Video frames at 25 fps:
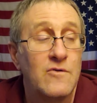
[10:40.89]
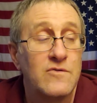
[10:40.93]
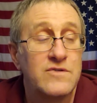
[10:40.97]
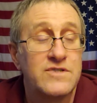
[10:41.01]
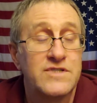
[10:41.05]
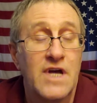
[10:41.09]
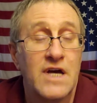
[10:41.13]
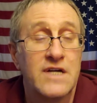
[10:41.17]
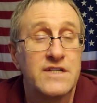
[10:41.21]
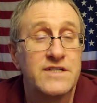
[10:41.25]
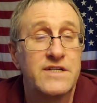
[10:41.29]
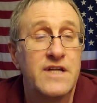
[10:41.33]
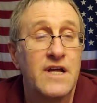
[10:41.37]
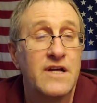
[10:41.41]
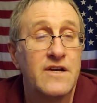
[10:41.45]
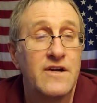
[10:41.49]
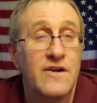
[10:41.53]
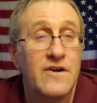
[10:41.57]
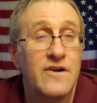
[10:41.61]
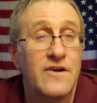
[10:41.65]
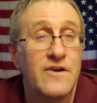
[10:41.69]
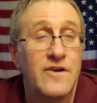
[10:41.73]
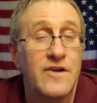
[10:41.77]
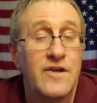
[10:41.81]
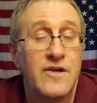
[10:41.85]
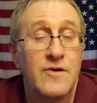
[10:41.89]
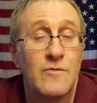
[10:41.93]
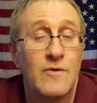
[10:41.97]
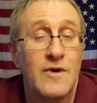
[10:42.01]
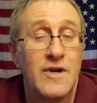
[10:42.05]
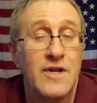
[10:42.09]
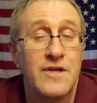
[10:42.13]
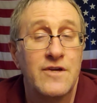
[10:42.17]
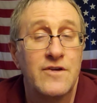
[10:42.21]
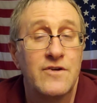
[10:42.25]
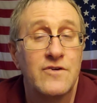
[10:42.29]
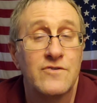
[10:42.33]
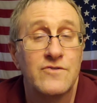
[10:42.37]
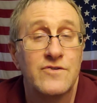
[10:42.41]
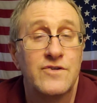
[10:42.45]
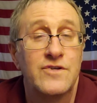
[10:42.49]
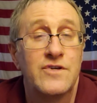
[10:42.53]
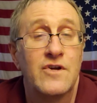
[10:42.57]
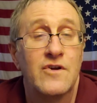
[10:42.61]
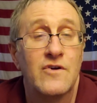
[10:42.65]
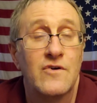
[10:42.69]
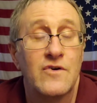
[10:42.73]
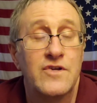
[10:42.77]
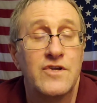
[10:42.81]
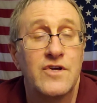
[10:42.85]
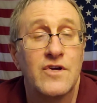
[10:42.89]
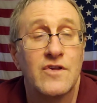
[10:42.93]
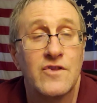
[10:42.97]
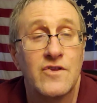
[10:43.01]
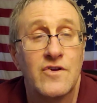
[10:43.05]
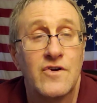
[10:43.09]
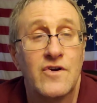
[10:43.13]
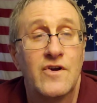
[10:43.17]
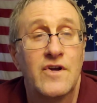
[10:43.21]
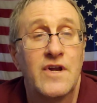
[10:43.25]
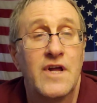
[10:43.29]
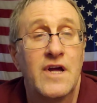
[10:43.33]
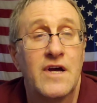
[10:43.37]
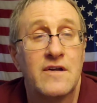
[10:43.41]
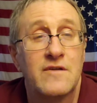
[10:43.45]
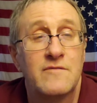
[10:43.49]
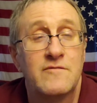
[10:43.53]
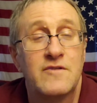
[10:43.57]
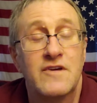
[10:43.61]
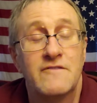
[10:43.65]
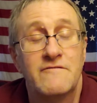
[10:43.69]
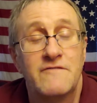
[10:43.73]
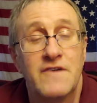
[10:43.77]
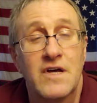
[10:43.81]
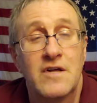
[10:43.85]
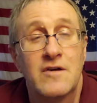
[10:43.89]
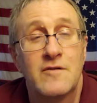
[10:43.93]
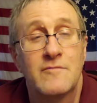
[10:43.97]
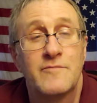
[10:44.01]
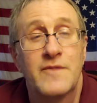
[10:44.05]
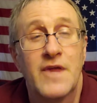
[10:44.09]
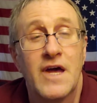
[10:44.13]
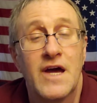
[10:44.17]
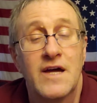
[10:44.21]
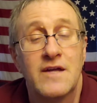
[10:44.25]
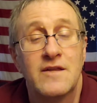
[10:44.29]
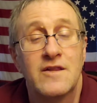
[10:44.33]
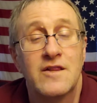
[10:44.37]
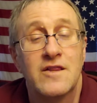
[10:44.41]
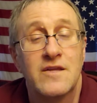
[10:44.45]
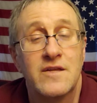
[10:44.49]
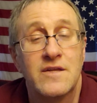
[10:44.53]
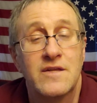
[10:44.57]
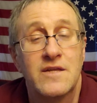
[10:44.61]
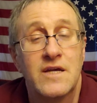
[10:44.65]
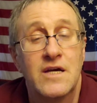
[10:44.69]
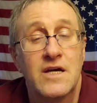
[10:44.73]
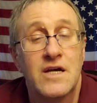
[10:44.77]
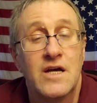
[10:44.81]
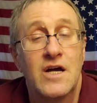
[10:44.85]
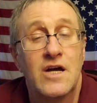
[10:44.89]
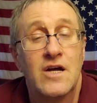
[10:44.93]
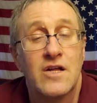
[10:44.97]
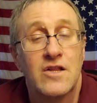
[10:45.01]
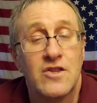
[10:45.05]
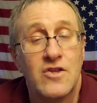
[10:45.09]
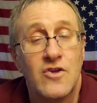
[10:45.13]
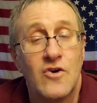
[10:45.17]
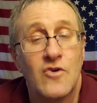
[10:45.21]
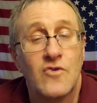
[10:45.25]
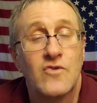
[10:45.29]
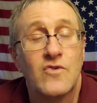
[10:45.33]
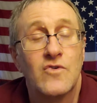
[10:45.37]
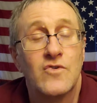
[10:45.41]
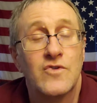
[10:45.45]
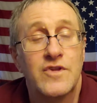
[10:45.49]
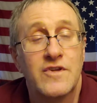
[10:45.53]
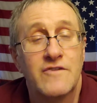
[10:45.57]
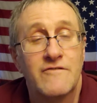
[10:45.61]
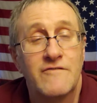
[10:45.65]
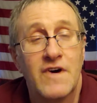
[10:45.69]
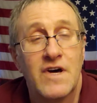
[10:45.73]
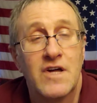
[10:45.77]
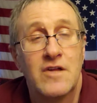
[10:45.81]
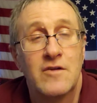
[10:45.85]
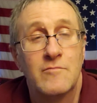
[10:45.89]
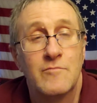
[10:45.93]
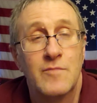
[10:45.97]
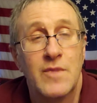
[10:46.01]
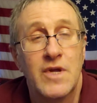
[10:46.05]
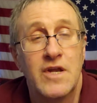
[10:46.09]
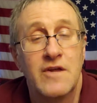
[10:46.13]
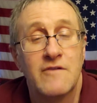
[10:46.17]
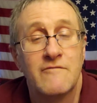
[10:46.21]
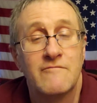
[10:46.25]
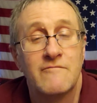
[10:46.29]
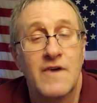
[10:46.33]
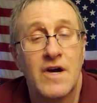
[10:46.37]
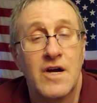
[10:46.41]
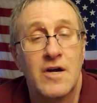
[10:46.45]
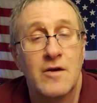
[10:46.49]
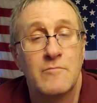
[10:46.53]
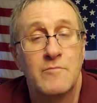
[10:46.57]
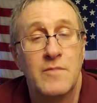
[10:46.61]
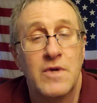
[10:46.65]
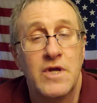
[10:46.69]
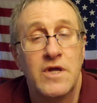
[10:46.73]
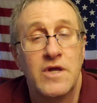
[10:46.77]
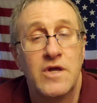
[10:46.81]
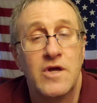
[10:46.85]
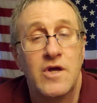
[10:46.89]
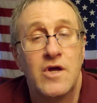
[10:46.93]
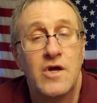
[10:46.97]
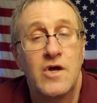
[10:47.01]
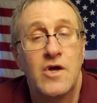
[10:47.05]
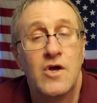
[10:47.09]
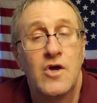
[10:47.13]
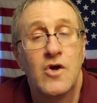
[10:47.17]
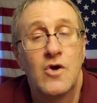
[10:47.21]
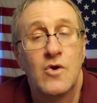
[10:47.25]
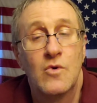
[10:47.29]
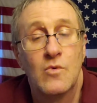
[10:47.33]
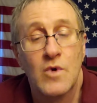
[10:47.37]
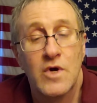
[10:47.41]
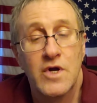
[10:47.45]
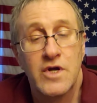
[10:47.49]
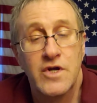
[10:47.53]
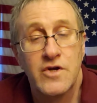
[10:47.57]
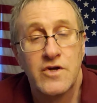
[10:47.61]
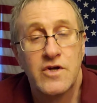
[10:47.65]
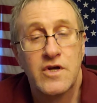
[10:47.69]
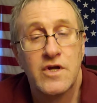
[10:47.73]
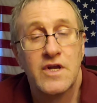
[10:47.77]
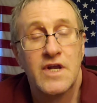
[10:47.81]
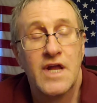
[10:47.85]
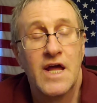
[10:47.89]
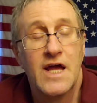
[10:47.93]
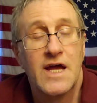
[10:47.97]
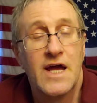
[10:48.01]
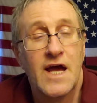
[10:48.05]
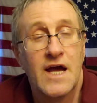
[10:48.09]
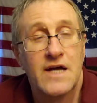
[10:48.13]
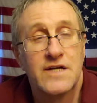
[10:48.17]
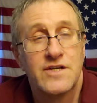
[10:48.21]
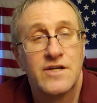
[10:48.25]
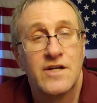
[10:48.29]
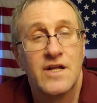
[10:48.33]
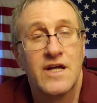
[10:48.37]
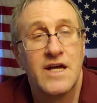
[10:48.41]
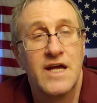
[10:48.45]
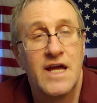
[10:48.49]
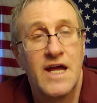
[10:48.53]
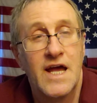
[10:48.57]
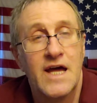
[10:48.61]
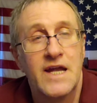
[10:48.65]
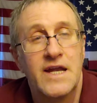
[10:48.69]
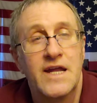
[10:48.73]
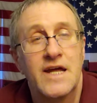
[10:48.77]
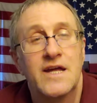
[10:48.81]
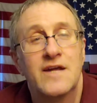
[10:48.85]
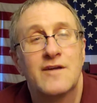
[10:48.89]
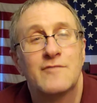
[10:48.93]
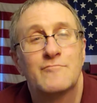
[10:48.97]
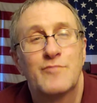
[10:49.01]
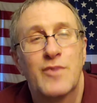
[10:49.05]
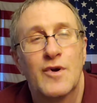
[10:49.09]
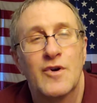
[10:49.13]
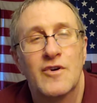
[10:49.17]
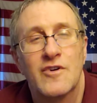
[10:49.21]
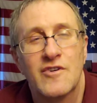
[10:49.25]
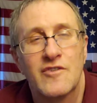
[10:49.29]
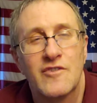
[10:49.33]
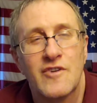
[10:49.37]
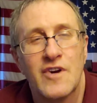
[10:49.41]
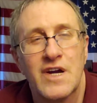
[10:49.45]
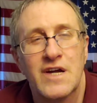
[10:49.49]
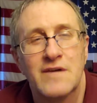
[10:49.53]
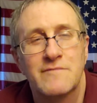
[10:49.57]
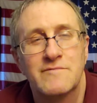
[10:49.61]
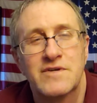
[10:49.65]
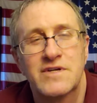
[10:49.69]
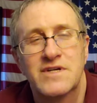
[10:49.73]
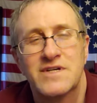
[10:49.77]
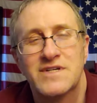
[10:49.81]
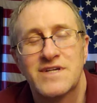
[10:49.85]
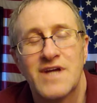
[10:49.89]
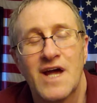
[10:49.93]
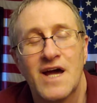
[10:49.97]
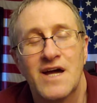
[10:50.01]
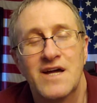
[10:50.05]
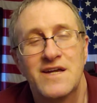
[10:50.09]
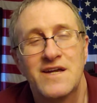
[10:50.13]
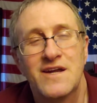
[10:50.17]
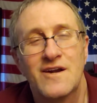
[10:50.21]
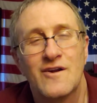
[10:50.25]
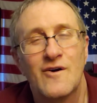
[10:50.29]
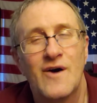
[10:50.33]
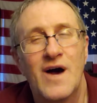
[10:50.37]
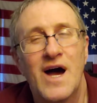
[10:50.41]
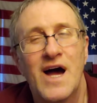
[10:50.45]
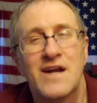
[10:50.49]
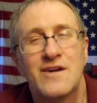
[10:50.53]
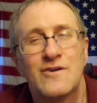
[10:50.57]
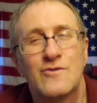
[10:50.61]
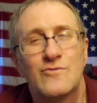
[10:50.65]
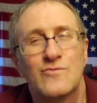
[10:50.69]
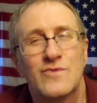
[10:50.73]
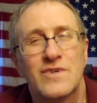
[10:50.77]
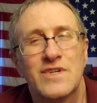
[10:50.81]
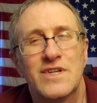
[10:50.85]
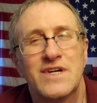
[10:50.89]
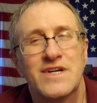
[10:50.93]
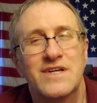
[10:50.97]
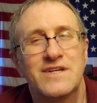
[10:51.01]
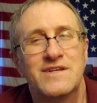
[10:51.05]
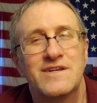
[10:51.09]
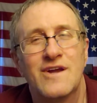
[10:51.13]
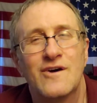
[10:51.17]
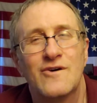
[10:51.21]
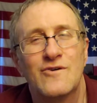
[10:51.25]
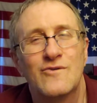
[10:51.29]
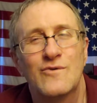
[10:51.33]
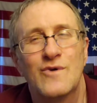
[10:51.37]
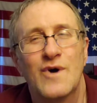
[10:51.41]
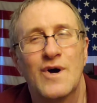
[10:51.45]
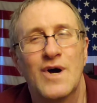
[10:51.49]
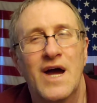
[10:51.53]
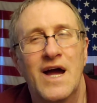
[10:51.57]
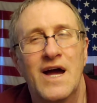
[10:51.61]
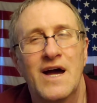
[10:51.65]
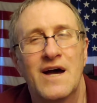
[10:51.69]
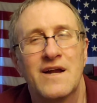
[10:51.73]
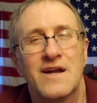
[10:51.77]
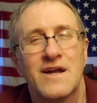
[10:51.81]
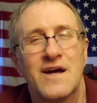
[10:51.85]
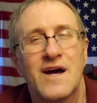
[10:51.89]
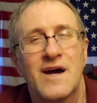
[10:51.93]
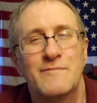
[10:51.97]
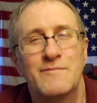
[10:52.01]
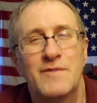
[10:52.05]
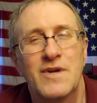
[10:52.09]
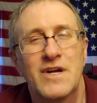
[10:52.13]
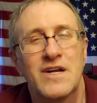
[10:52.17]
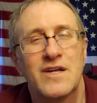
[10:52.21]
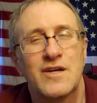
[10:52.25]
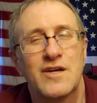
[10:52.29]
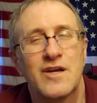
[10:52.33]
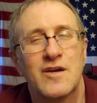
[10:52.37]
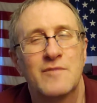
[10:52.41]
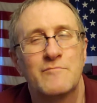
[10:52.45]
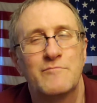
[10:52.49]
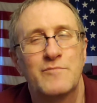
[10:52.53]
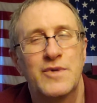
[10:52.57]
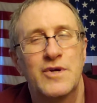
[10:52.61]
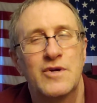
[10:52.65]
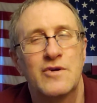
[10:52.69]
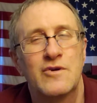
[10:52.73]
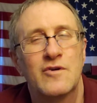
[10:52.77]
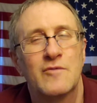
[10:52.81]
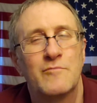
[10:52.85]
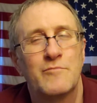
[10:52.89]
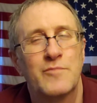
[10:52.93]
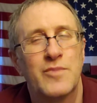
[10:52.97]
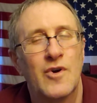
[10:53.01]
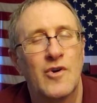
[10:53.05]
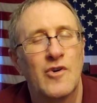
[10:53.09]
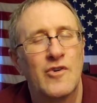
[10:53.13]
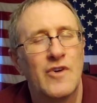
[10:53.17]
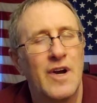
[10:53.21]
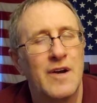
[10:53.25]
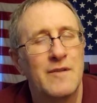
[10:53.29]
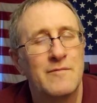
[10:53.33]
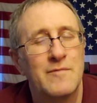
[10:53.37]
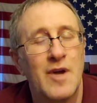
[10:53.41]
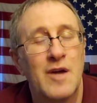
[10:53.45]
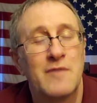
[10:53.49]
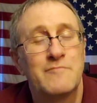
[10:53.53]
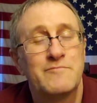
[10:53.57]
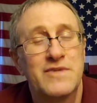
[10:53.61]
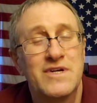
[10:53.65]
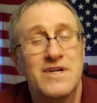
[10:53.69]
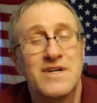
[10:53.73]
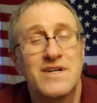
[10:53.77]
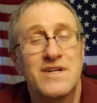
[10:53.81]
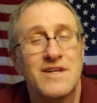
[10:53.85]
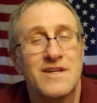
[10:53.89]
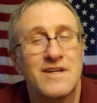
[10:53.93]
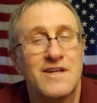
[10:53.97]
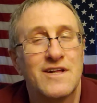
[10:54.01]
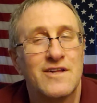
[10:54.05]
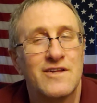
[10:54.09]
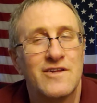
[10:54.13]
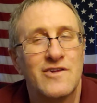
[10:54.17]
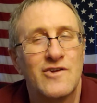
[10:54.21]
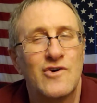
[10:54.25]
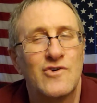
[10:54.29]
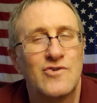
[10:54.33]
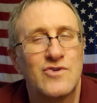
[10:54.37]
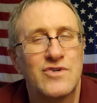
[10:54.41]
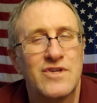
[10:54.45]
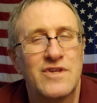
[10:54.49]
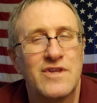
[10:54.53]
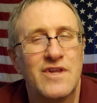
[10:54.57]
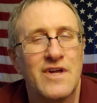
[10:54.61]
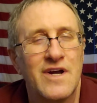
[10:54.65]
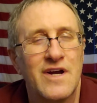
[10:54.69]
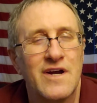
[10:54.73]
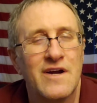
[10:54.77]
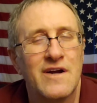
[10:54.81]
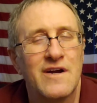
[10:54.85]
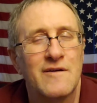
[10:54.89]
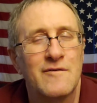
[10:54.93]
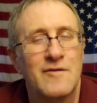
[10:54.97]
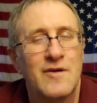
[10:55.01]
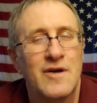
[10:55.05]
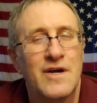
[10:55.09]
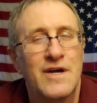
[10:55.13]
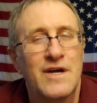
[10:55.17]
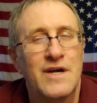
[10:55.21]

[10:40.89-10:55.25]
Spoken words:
text editor you want to use. And you learn how to develop that local development environment where you can actually edit programs. Because I don't really know how to. I'm not a computer programmer. I'm getting close there,